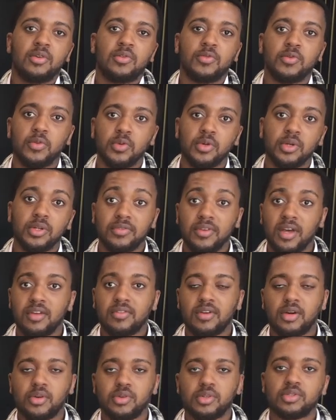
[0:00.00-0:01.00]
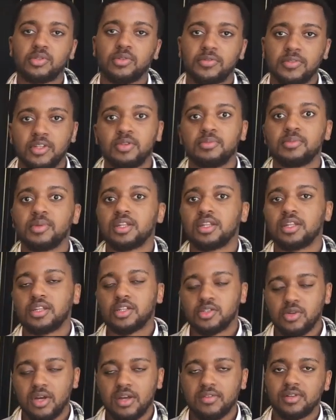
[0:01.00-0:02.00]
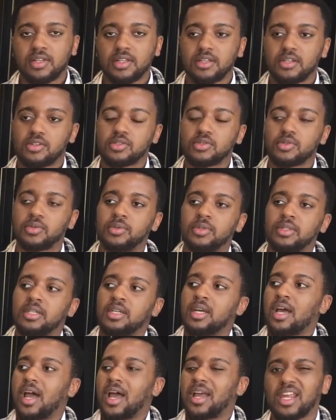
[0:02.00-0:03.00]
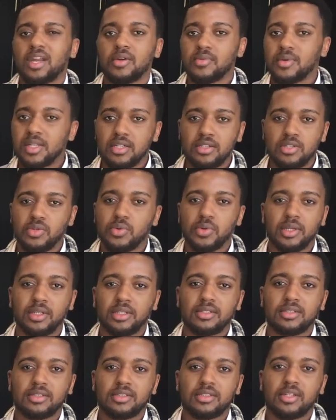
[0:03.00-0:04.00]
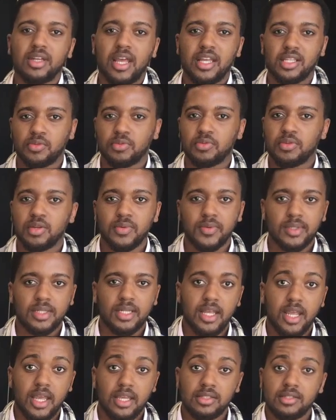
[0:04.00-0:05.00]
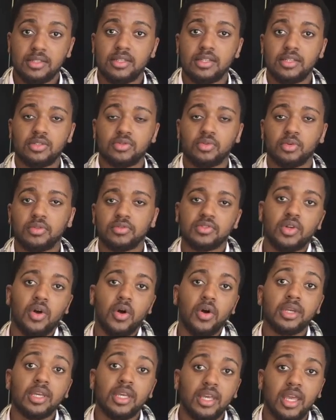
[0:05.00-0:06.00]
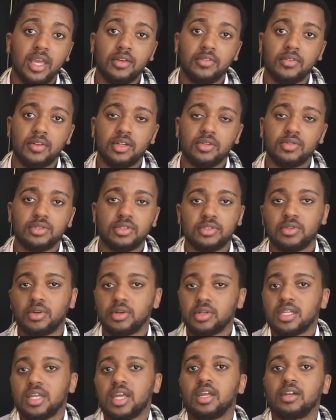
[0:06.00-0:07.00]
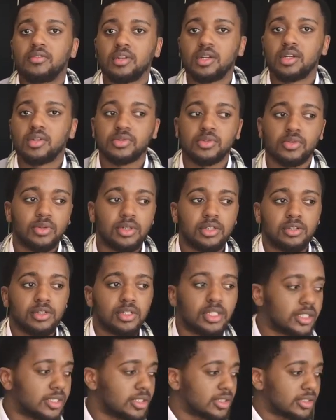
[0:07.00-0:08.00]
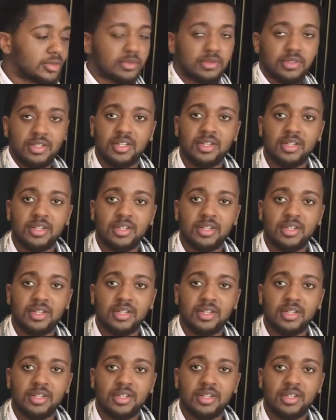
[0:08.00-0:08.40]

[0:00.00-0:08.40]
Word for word: four to five hours to film, and then the traveling there. So I can't really do it as frequently as the sort of talking head videos. The talking head videos are literally just